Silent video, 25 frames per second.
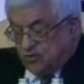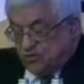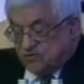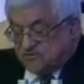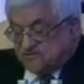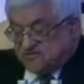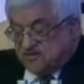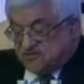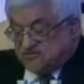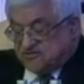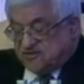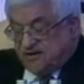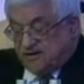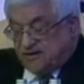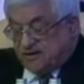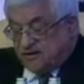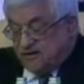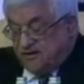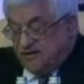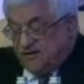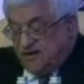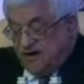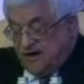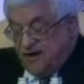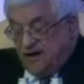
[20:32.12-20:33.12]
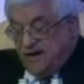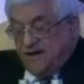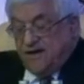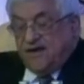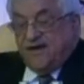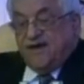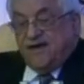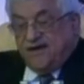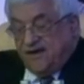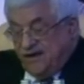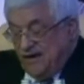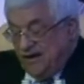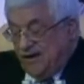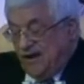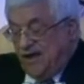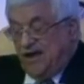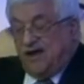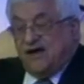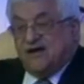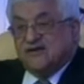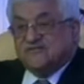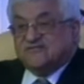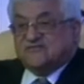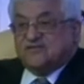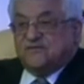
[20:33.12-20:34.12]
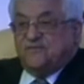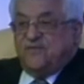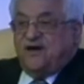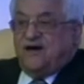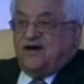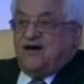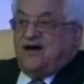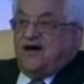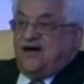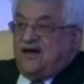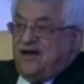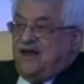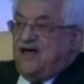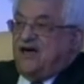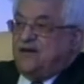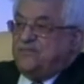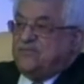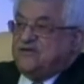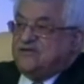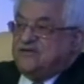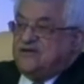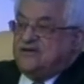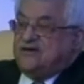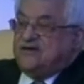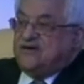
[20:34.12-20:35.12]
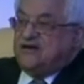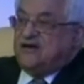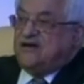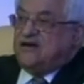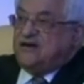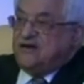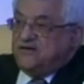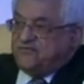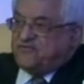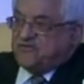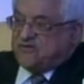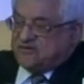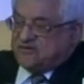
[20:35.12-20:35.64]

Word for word: assert that East Jerusalem is the eternal